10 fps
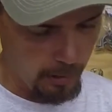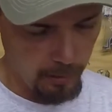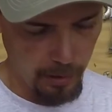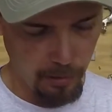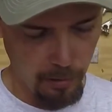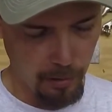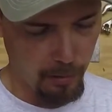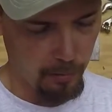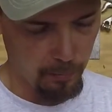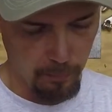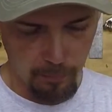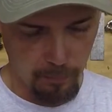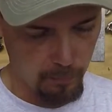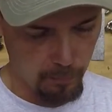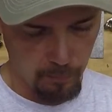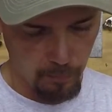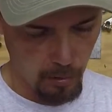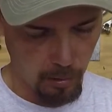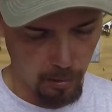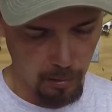these are just
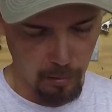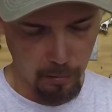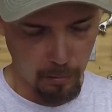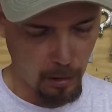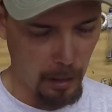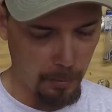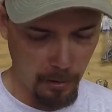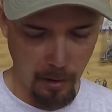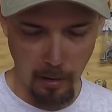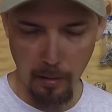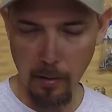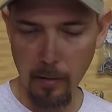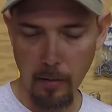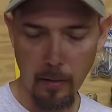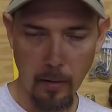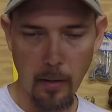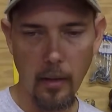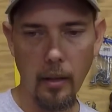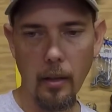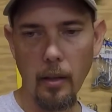little crappie jigs.
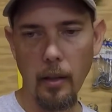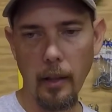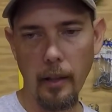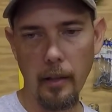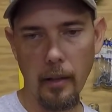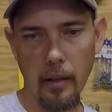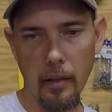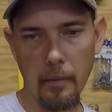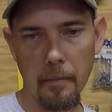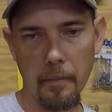And